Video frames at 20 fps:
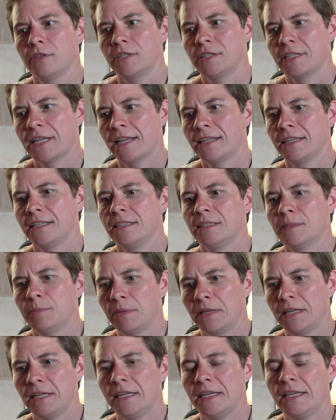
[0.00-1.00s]
standing to
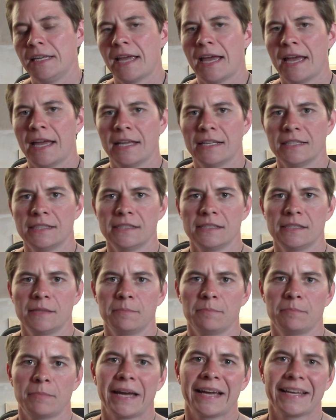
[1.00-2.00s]
pee and
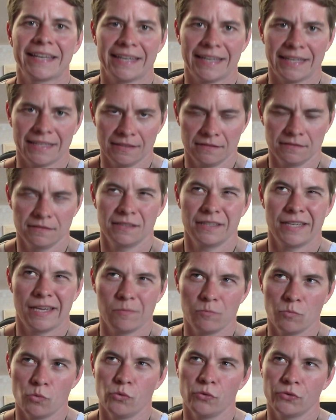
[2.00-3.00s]
packing,
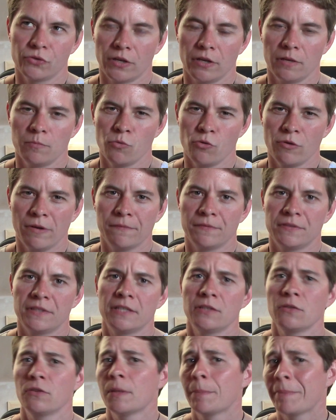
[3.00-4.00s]
again more
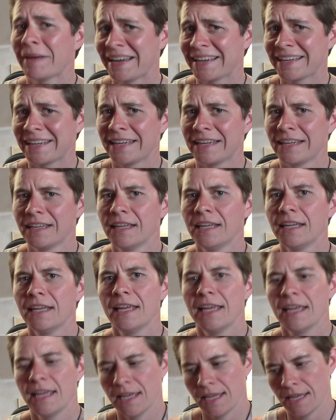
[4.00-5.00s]
emphasis on the packing,
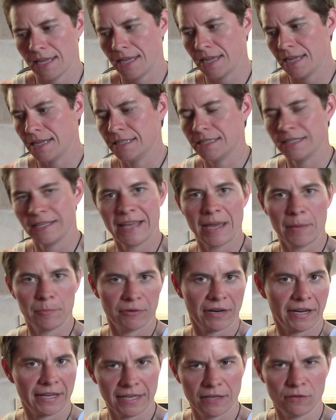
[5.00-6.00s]
into that
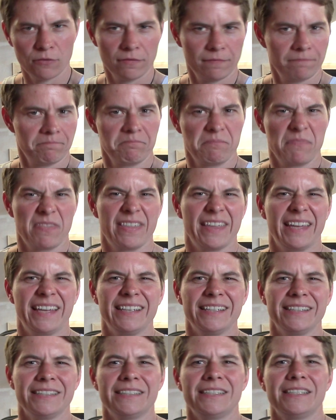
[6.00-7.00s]
bracket of
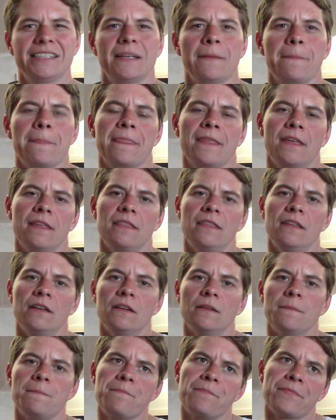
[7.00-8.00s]
things
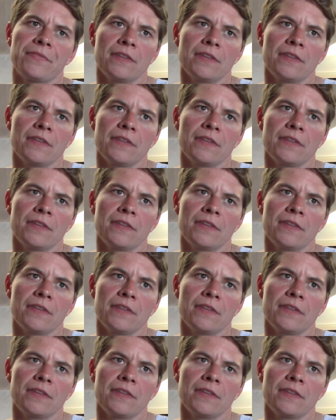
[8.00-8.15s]
that